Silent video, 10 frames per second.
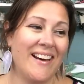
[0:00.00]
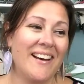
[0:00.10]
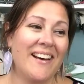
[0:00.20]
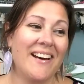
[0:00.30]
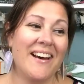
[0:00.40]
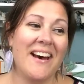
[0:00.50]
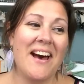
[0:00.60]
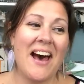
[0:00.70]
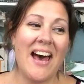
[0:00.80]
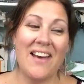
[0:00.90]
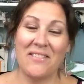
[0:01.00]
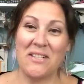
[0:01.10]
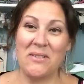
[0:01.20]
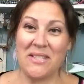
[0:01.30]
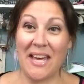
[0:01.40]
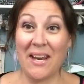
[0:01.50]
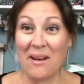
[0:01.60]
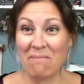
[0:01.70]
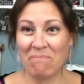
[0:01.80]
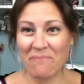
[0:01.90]
I have a new
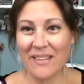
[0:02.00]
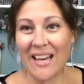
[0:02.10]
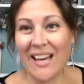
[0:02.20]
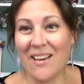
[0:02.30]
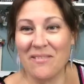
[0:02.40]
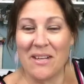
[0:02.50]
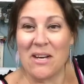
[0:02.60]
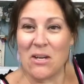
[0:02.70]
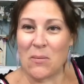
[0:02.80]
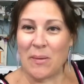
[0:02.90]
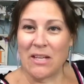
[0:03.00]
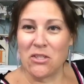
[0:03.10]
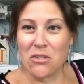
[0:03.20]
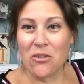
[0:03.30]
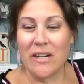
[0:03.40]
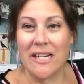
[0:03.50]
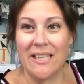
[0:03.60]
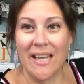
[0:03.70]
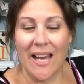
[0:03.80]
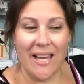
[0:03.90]
setup. I have a new big screen
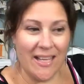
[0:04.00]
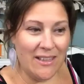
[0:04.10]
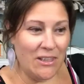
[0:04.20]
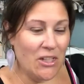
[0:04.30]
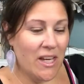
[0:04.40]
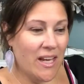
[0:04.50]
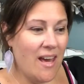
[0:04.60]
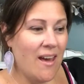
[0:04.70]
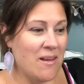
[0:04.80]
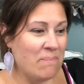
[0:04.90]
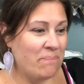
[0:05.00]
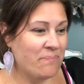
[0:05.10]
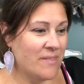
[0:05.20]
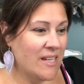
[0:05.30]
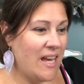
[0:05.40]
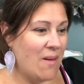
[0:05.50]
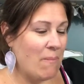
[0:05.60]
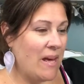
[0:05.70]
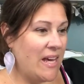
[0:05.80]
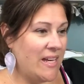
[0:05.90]
that I can look um, at
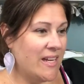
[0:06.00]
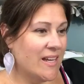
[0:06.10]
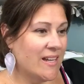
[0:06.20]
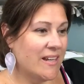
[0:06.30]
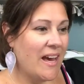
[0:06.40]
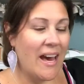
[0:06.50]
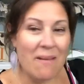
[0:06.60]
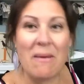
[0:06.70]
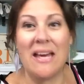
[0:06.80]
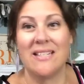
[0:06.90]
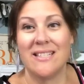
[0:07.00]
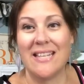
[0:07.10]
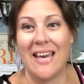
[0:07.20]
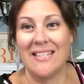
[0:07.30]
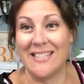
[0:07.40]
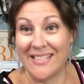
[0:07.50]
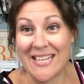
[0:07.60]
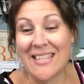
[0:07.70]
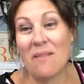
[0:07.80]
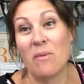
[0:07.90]
my comments and see
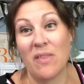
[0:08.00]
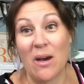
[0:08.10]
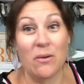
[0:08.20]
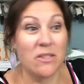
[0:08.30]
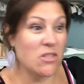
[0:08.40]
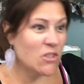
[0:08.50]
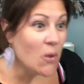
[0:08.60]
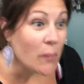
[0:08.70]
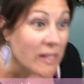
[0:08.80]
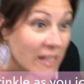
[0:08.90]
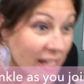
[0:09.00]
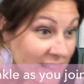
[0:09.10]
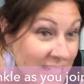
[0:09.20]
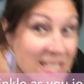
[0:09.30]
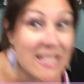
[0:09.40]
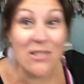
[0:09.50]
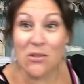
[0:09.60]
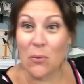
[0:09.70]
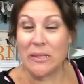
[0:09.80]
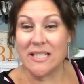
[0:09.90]
them without going like this and
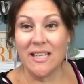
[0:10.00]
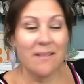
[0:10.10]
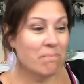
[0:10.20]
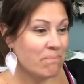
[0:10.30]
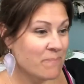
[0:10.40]
squinting.